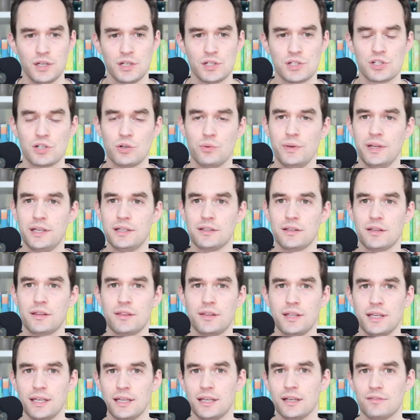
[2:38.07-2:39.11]
So we can
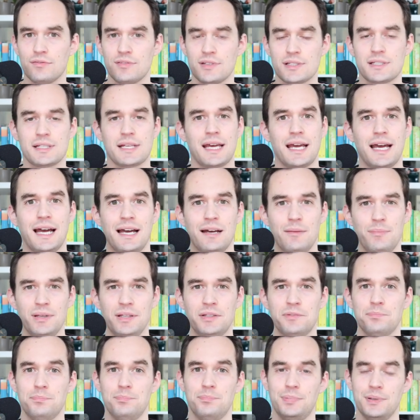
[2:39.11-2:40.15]
think of this
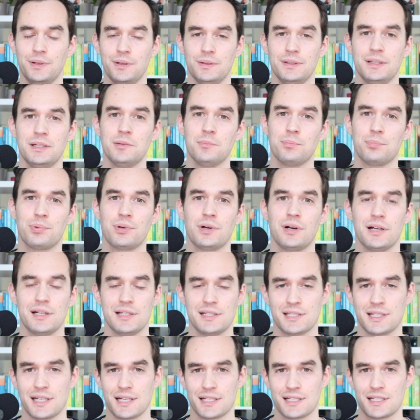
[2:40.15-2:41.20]
habit building
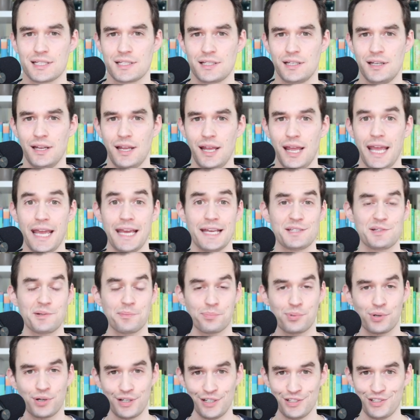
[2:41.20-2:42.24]
process as a
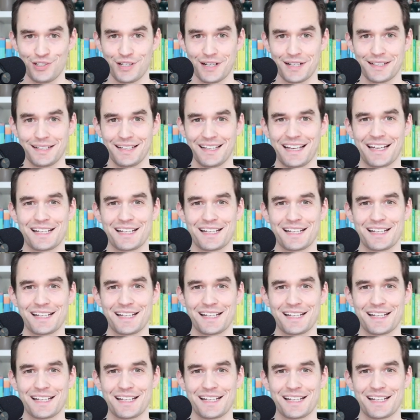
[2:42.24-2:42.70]
project,